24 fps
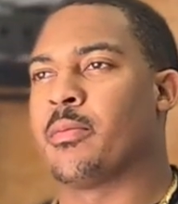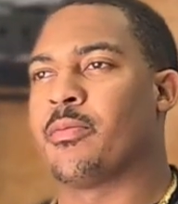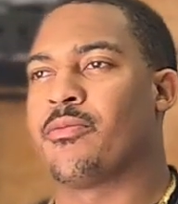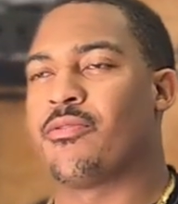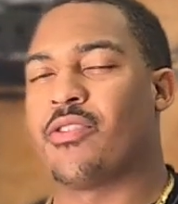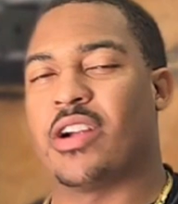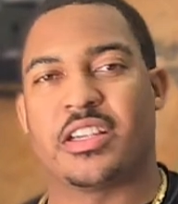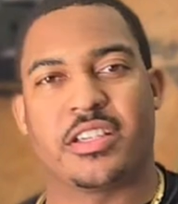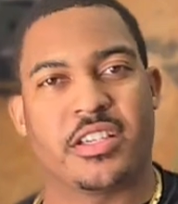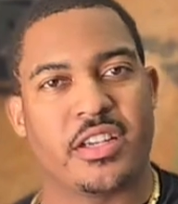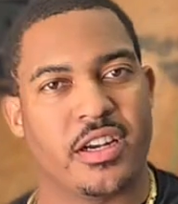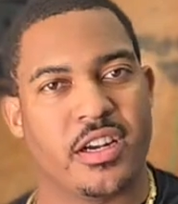
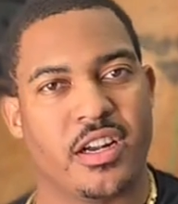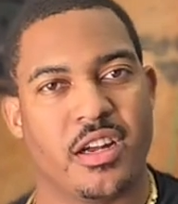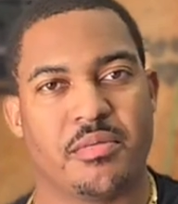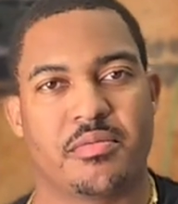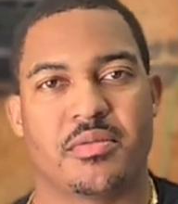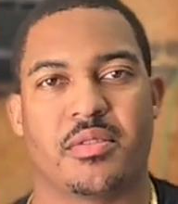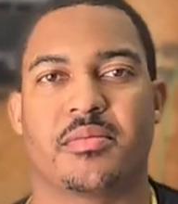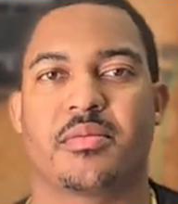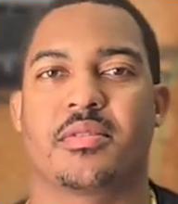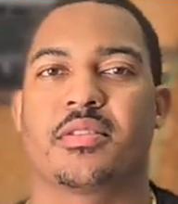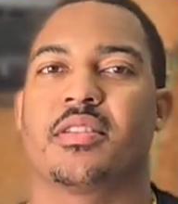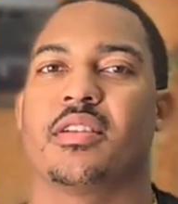freshening up
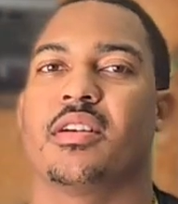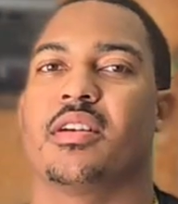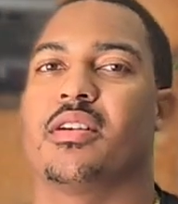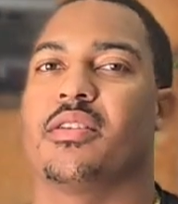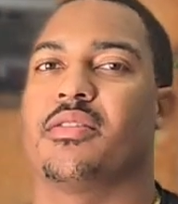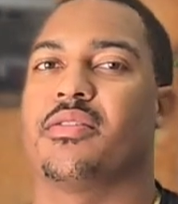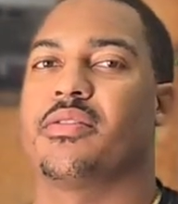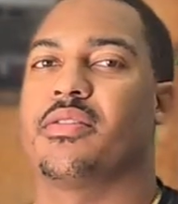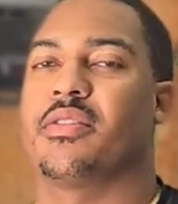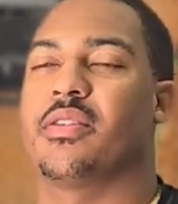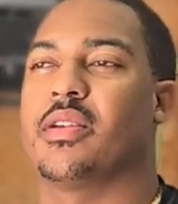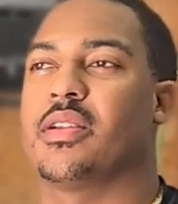some
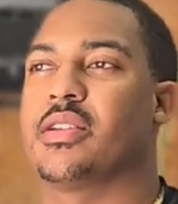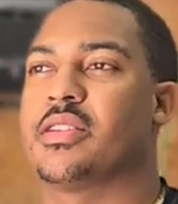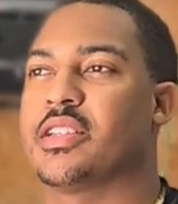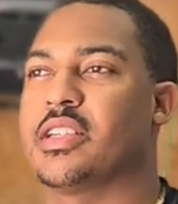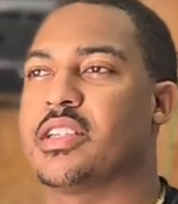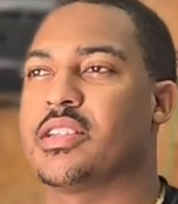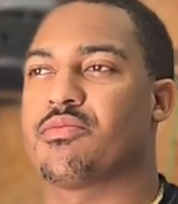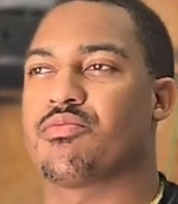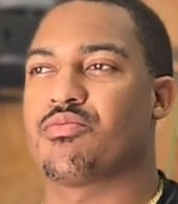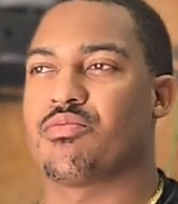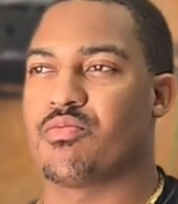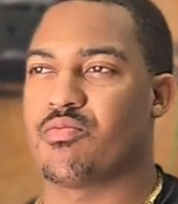stuff,
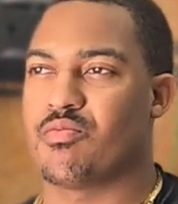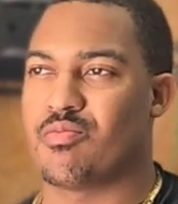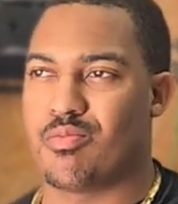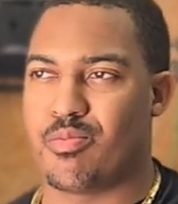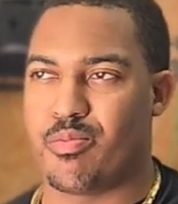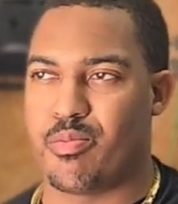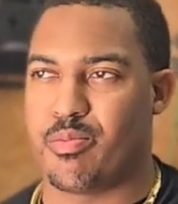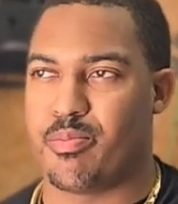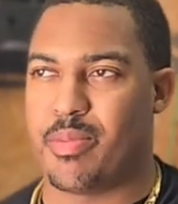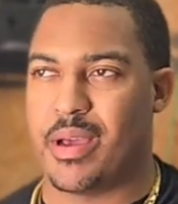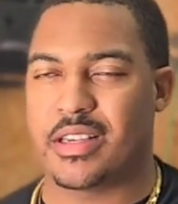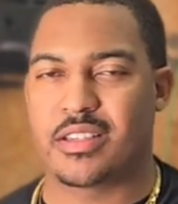just
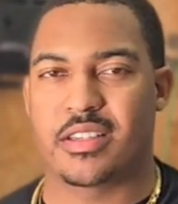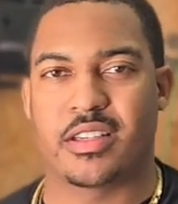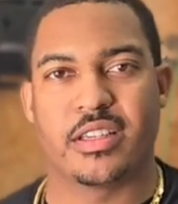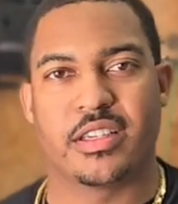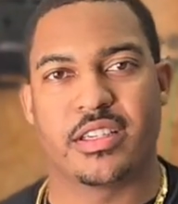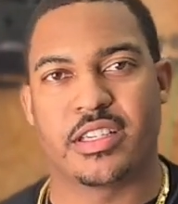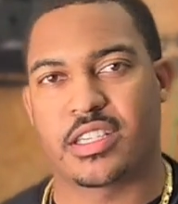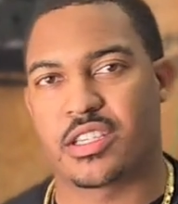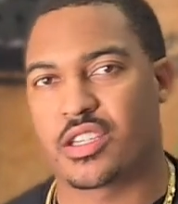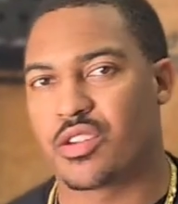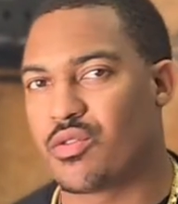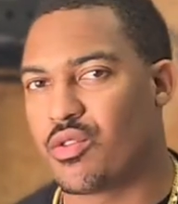basically
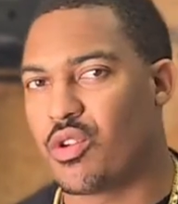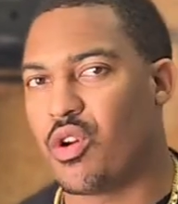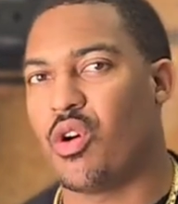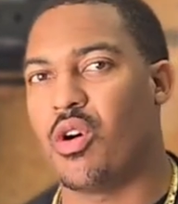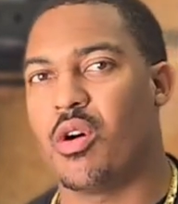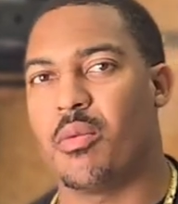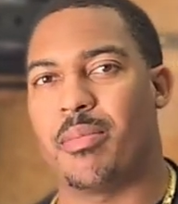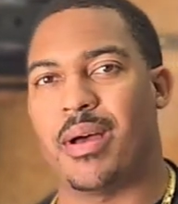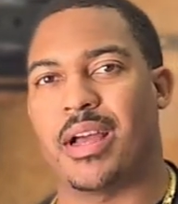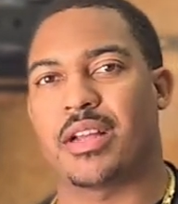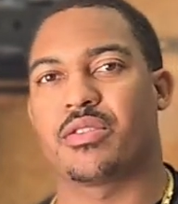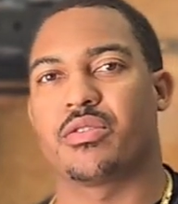just
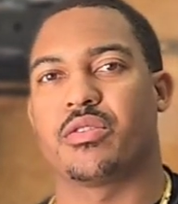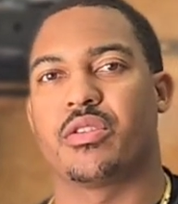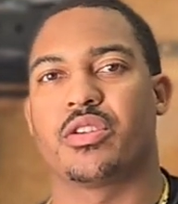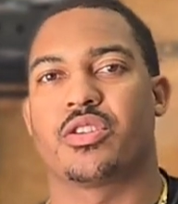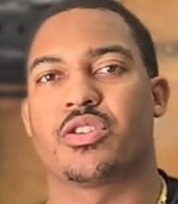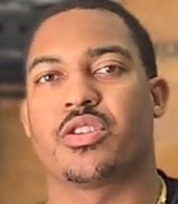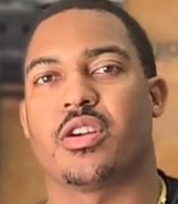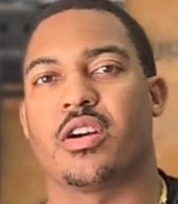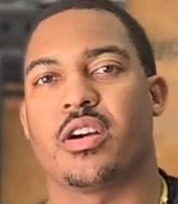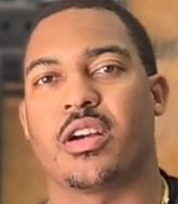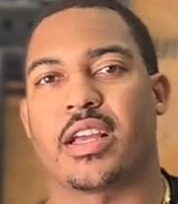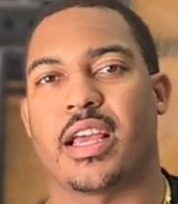going back through the
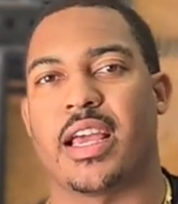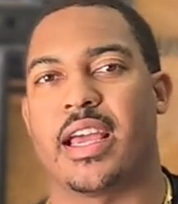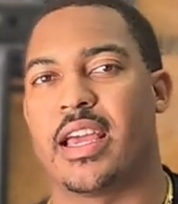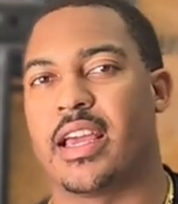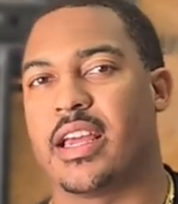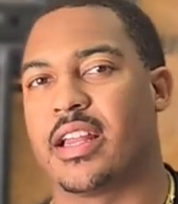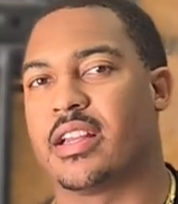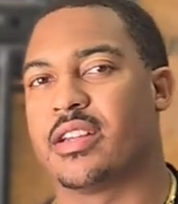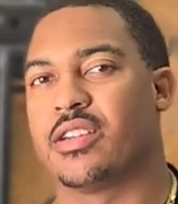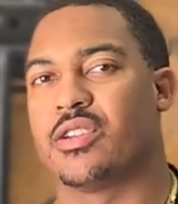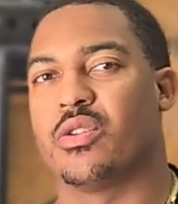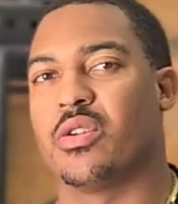truck
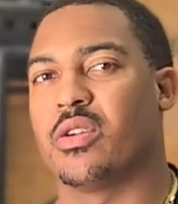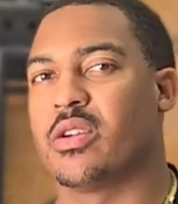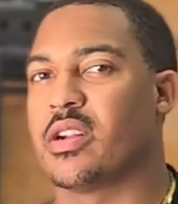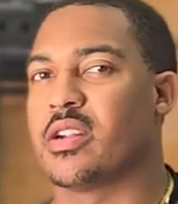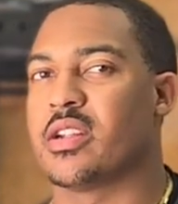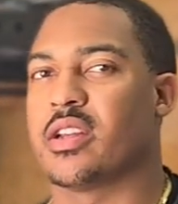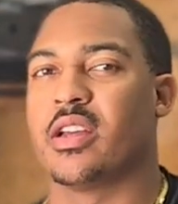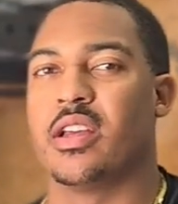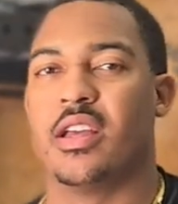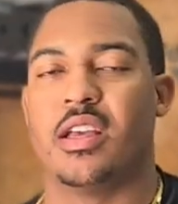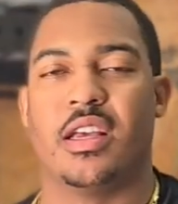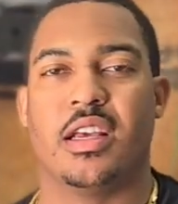and doing
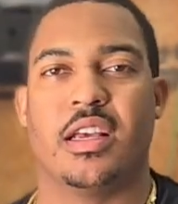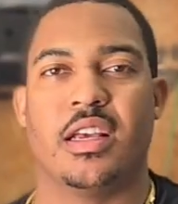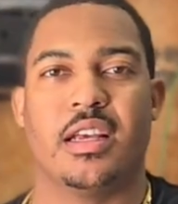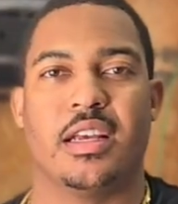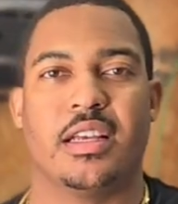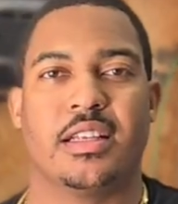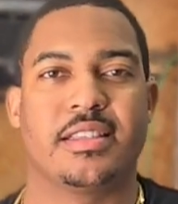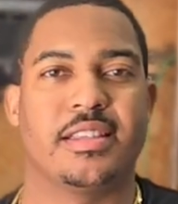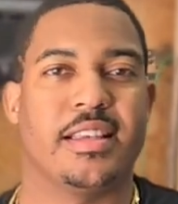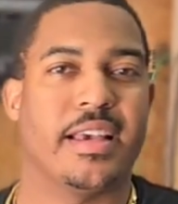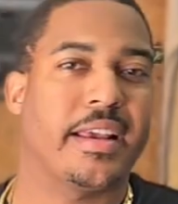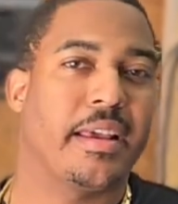a
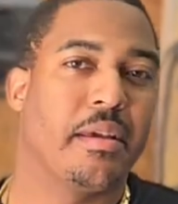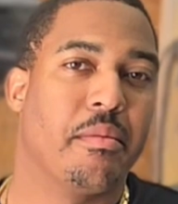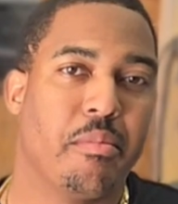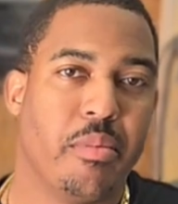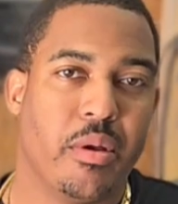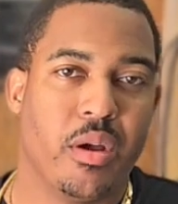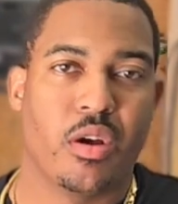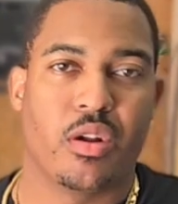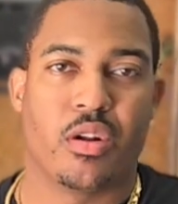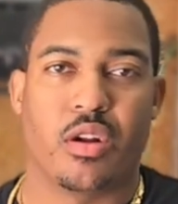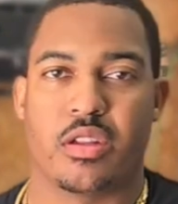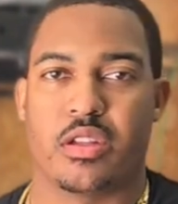second
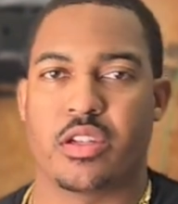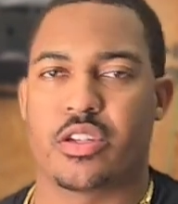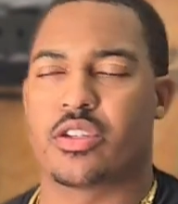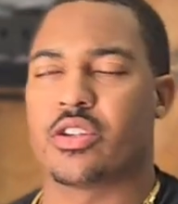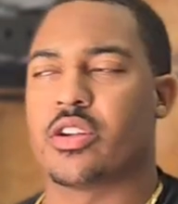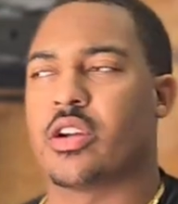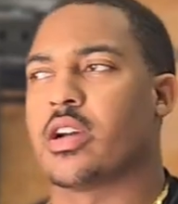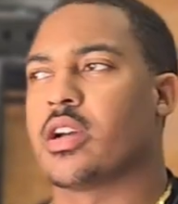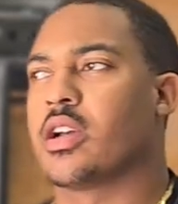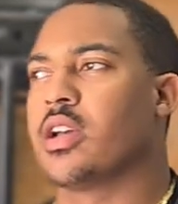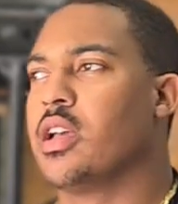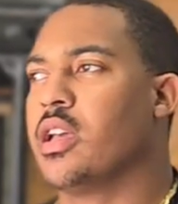build on the
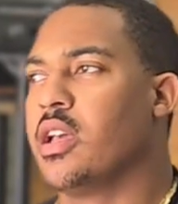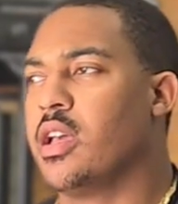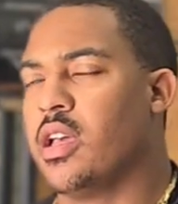truck.